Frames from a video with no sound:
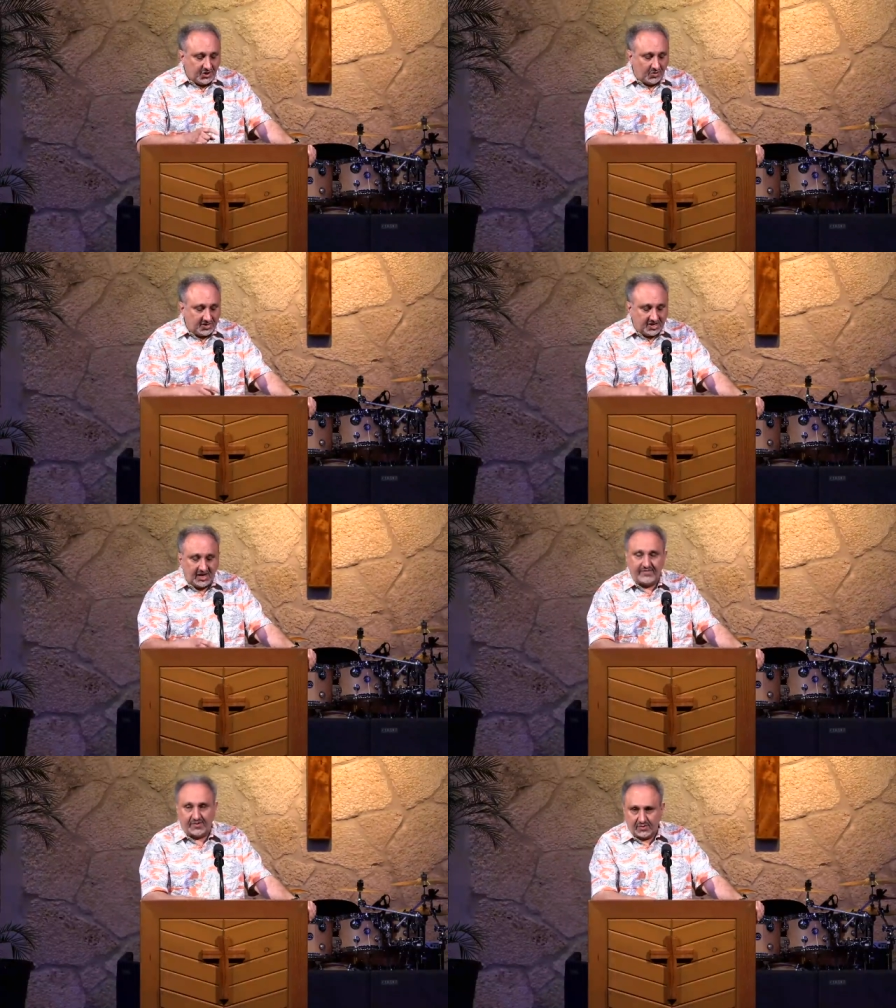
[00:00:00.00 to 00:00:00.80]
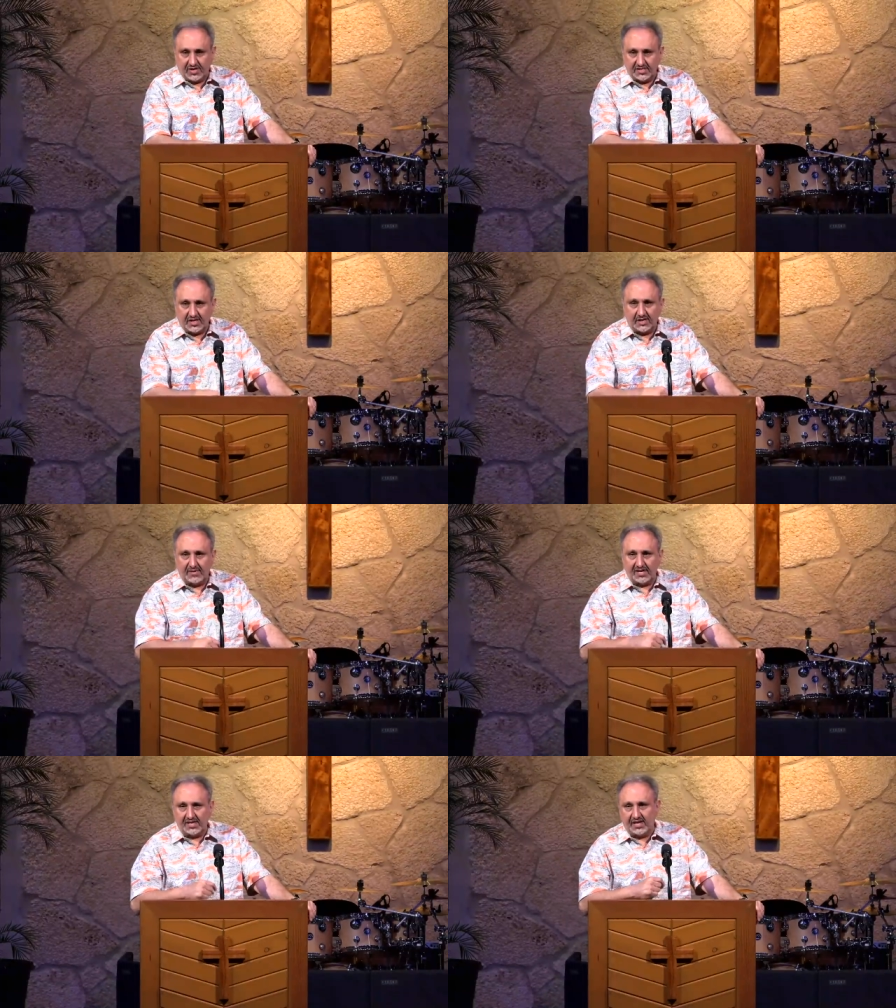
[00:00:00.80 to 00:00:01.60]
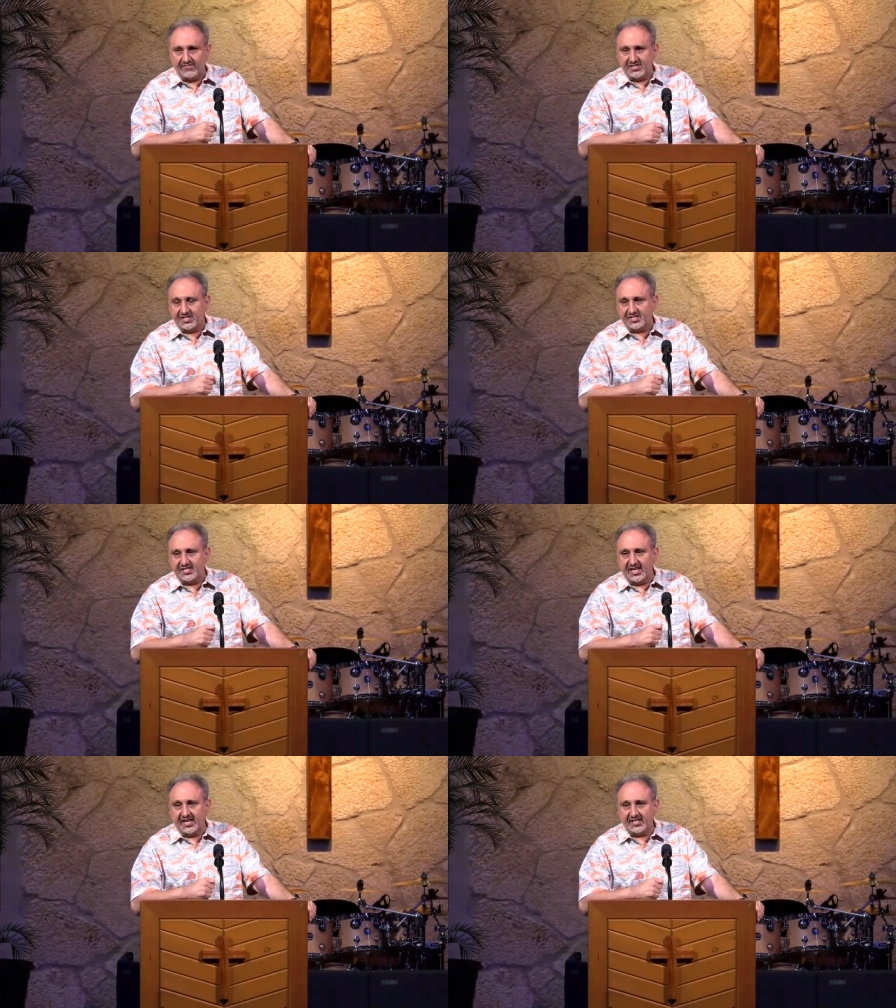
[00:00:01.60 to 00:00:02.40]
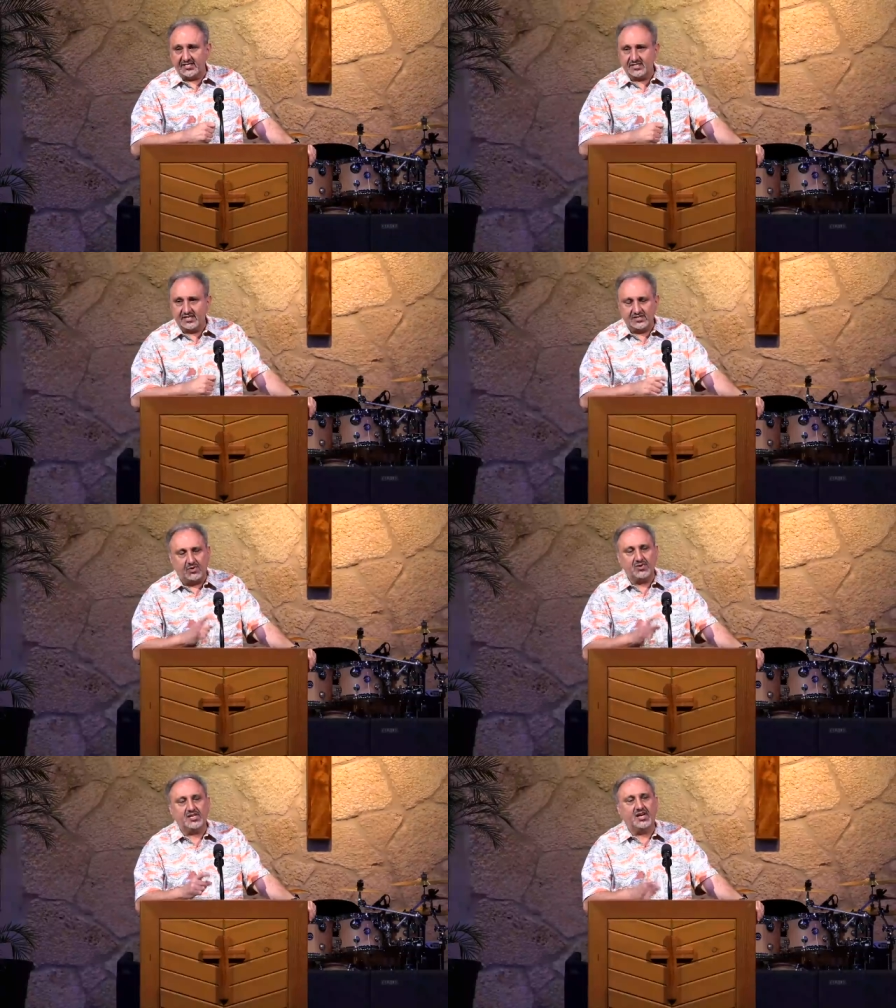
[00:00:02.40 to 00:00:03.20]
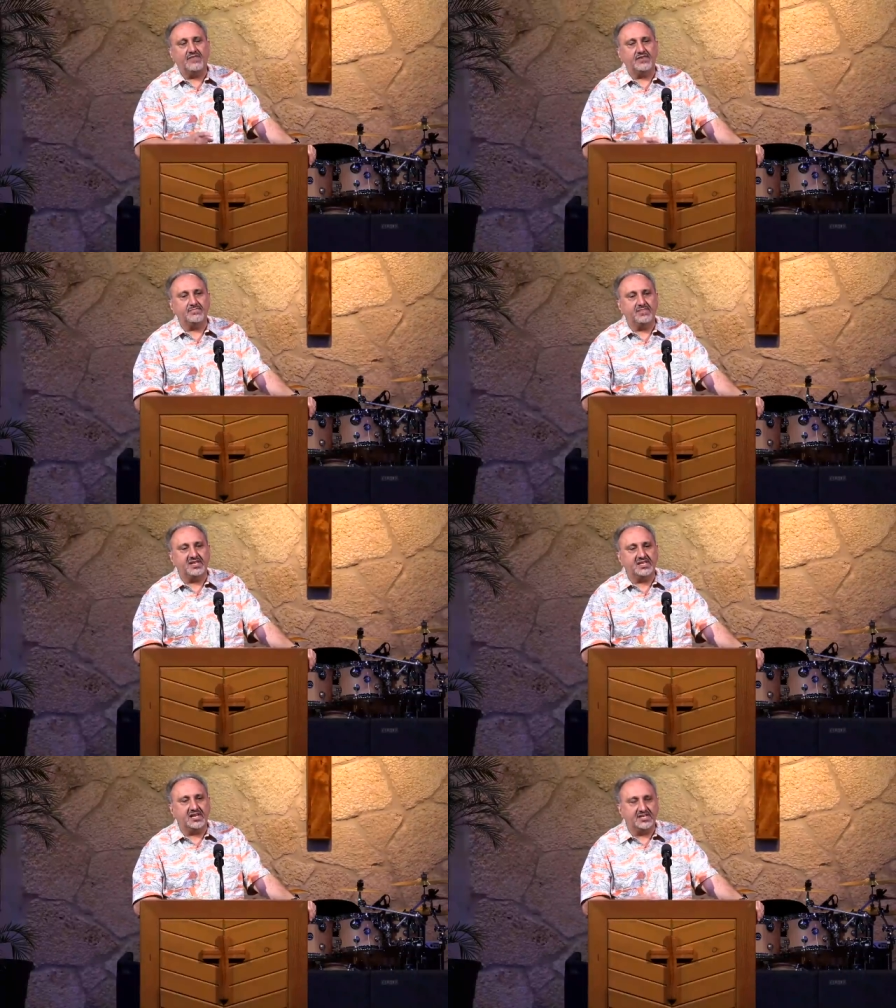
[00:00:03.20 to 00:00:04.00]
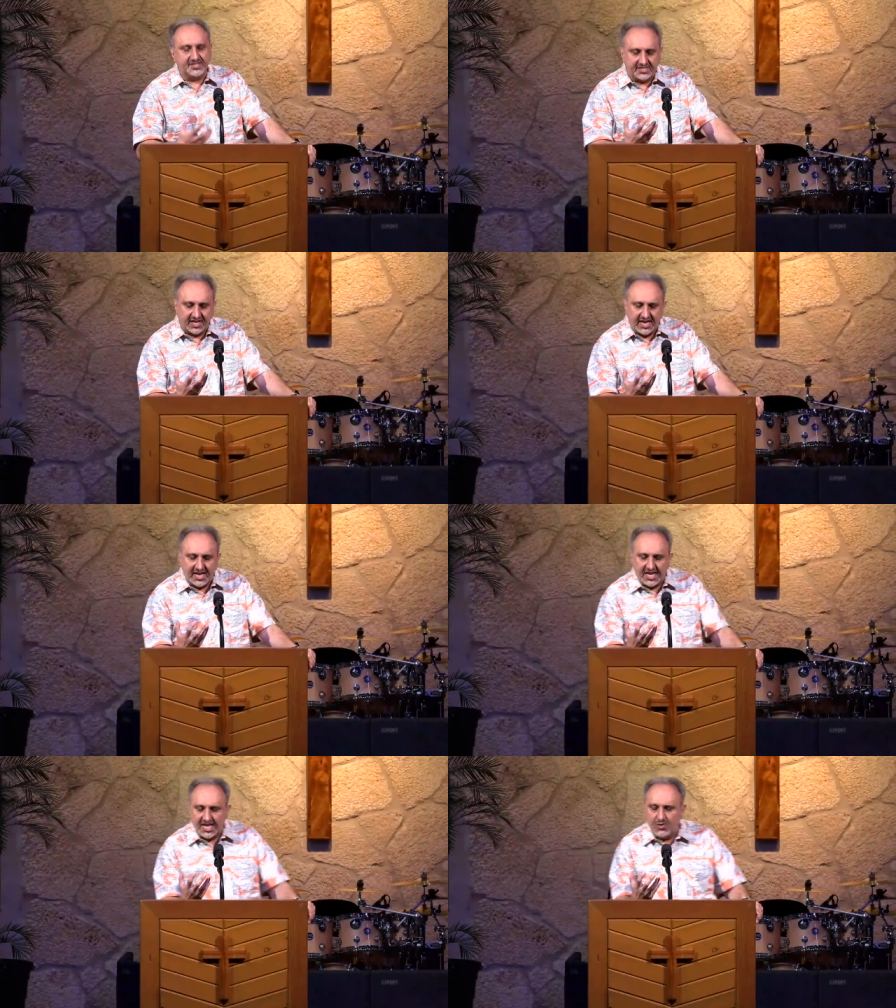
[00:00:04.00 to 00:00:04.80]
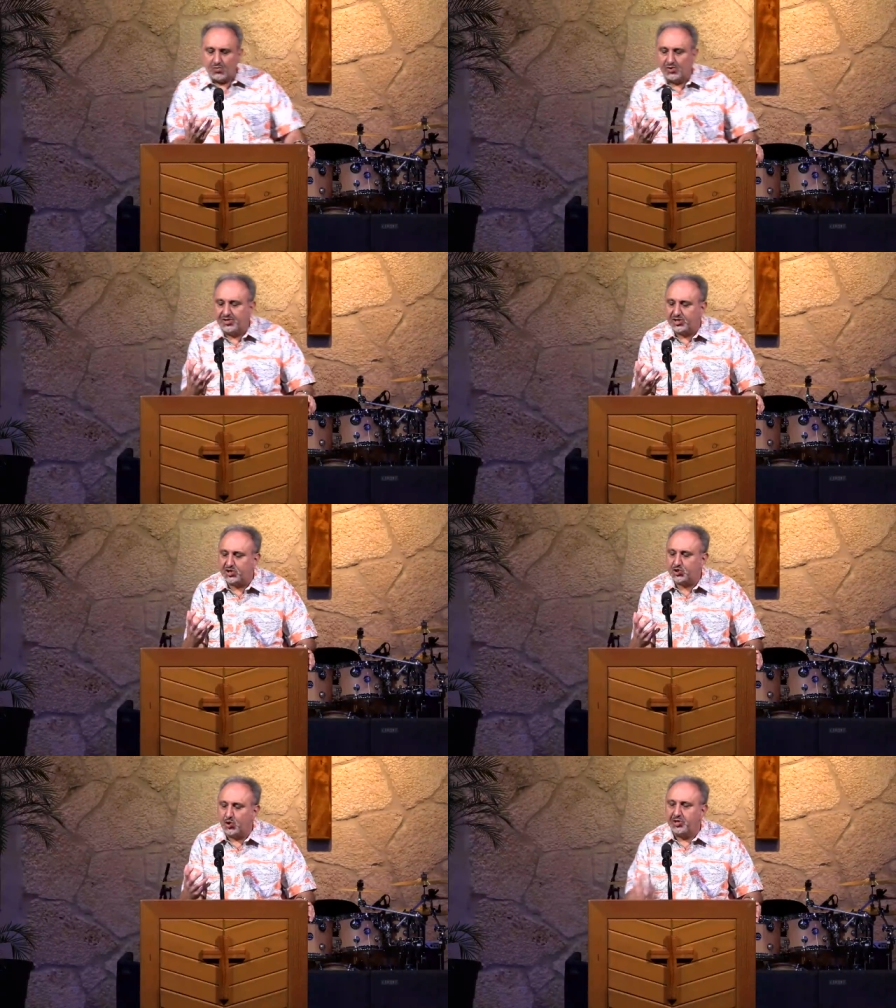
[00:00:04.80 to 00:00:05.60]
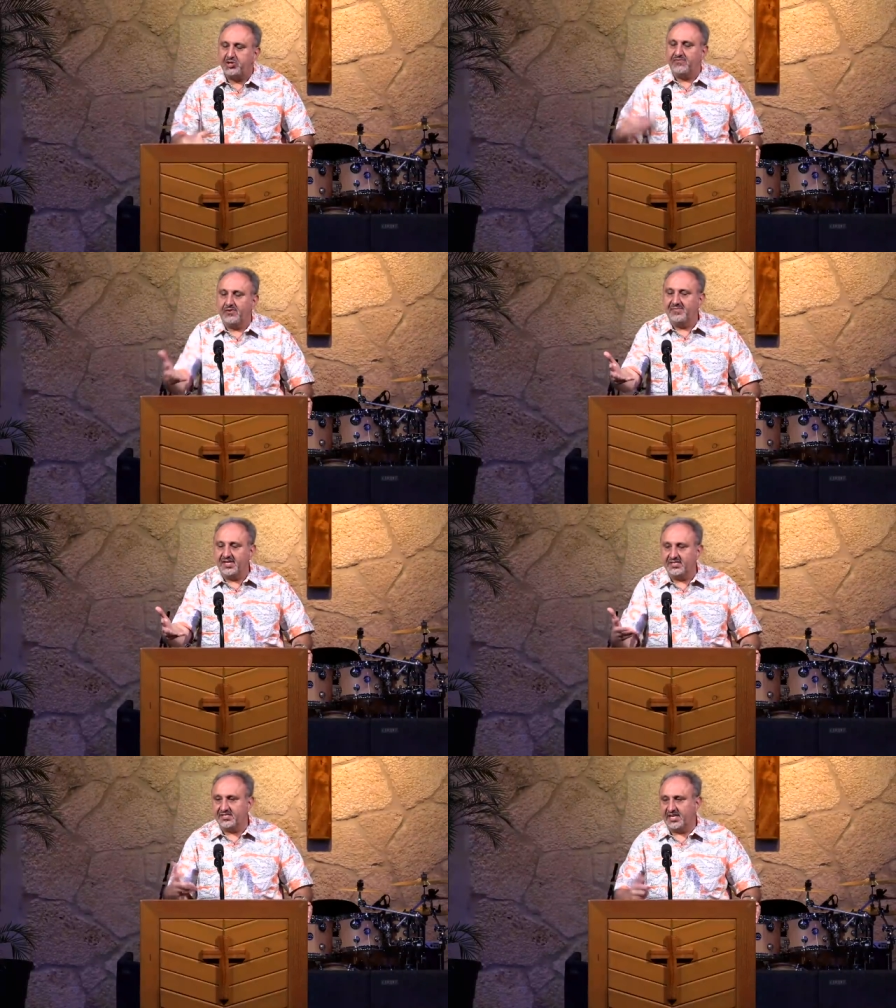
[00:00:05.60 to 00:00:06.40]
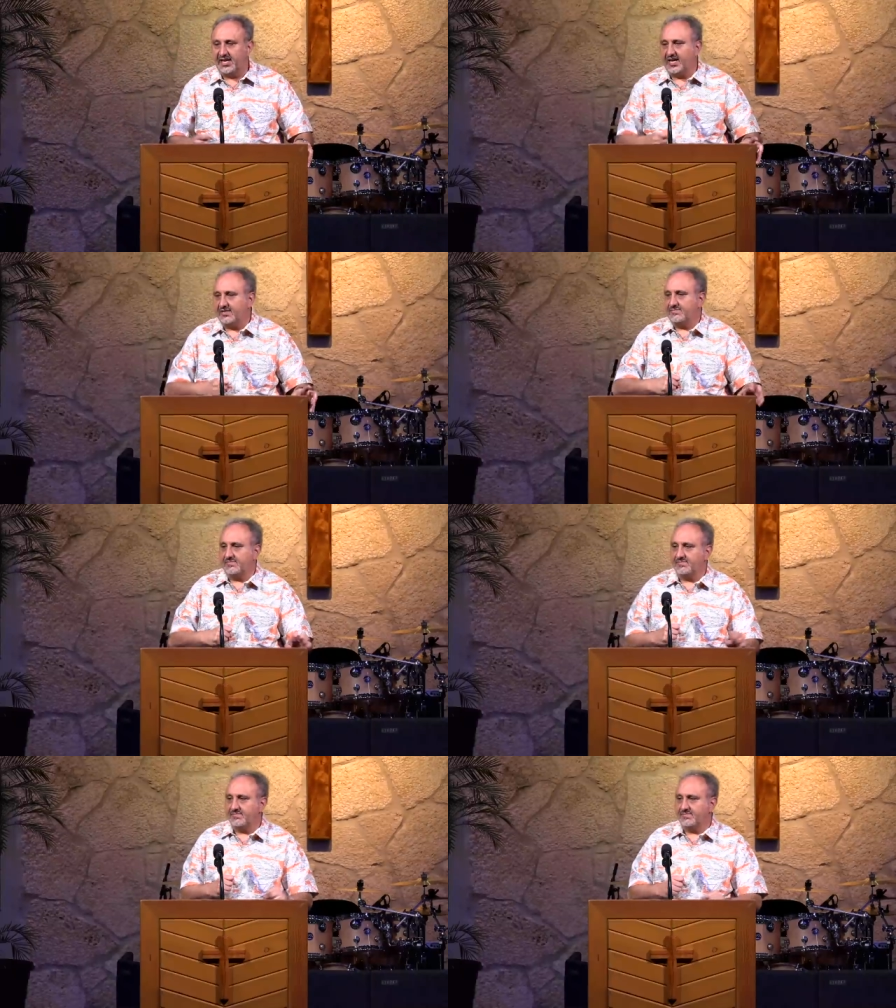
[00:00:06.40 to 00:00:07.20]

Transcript: Don't covet. We're going to talk about covetous next. Don't covet because it will destroy you from the inside out